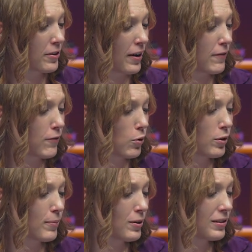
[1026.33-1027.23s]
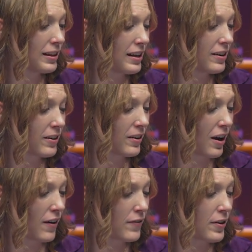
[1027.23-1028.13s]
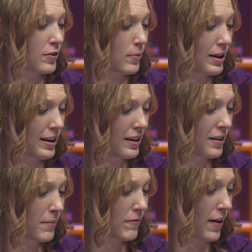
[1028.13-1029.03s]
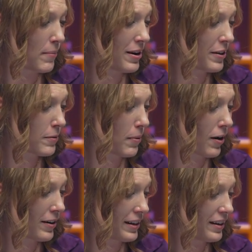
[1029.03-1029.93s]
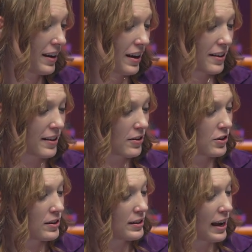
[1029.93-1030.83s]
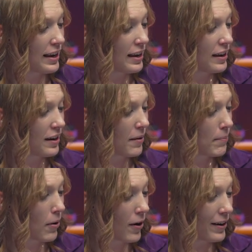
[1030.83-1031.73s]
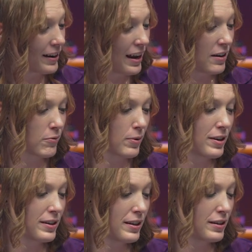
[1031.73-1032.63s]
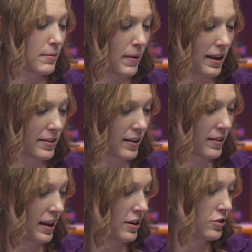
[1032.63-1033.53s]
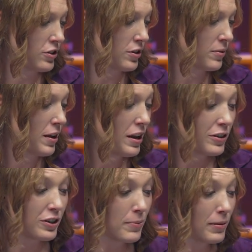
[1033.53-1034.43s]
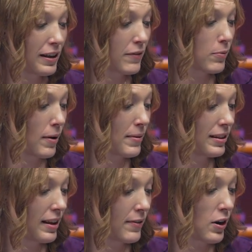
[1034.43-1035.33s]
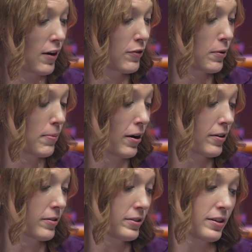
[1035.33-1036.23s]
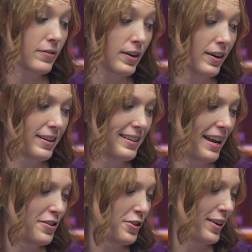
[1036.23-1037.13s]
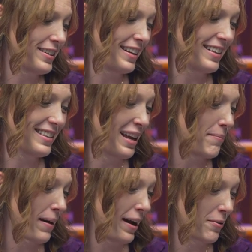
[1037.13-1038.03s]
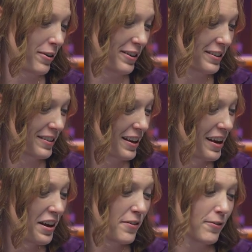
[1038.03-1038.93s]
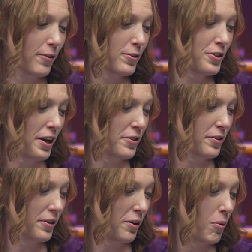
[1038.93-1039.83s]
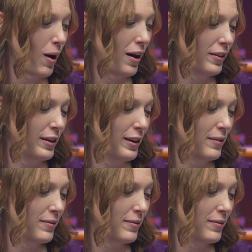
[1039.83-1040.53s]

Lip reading: and former leader of the Sweden Feminist Party says she's taken part in recent debates on the issue. She believes women living off their partners is very dangerous and a step backwards for gender equality.